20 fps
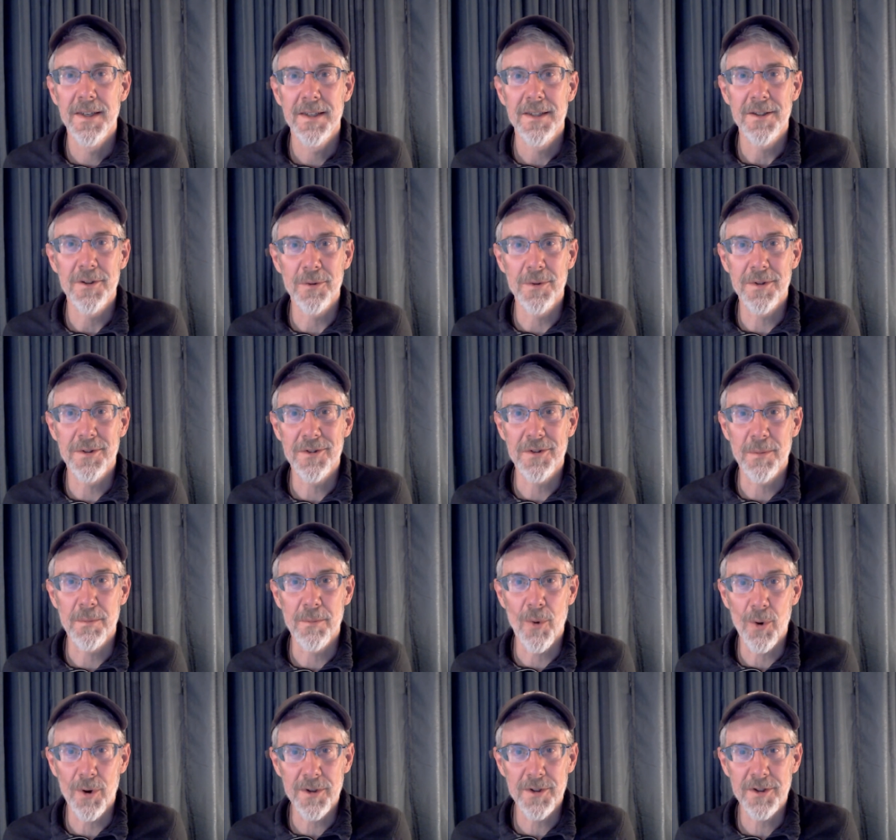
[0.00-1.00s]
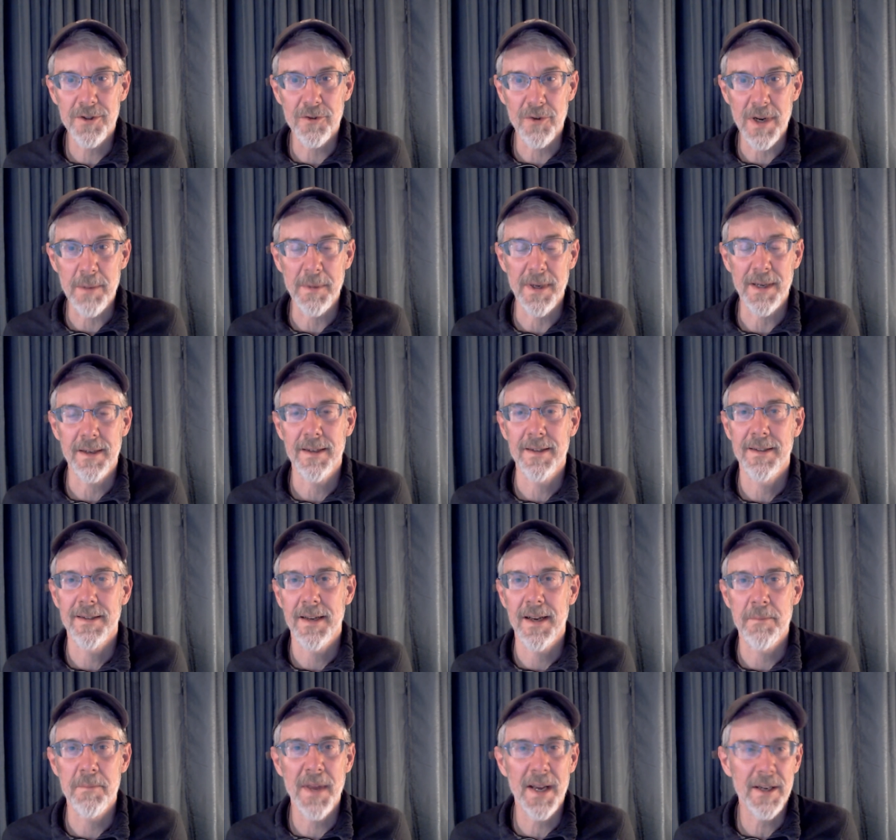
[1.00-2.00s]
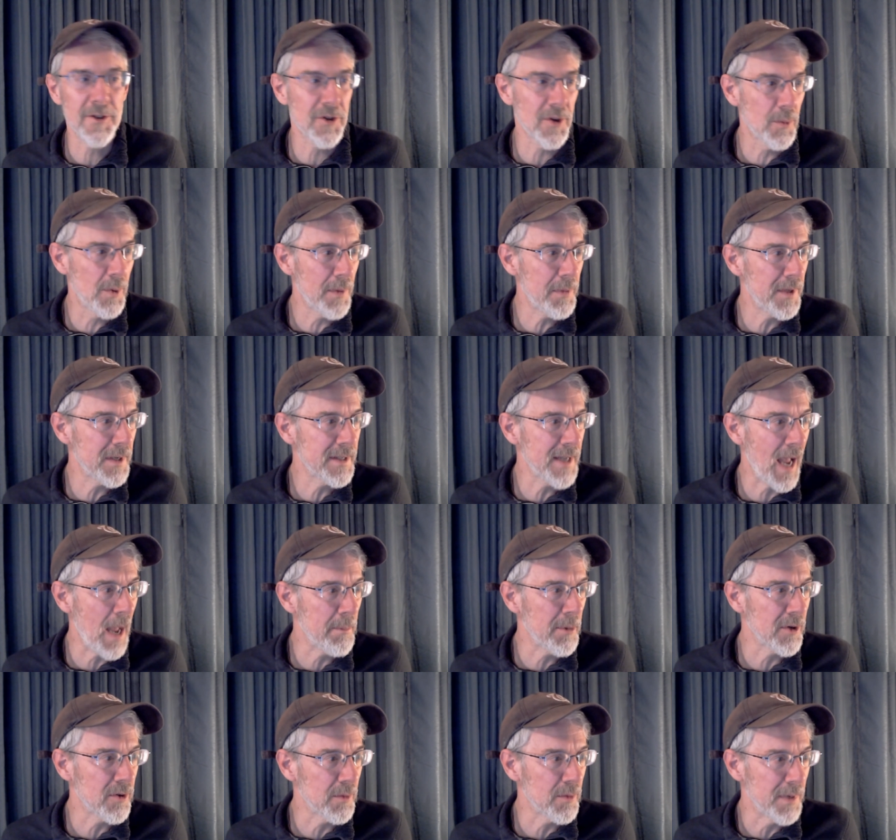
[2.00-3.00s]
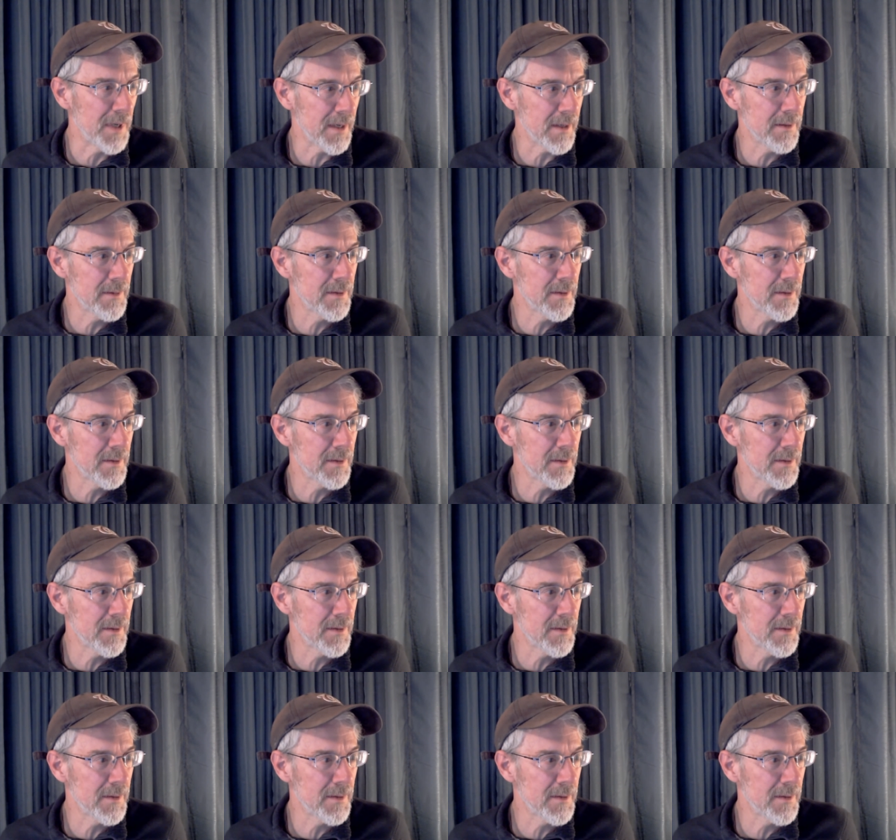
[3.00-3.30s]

doing some more streaming. I'm not sure what the topic will be.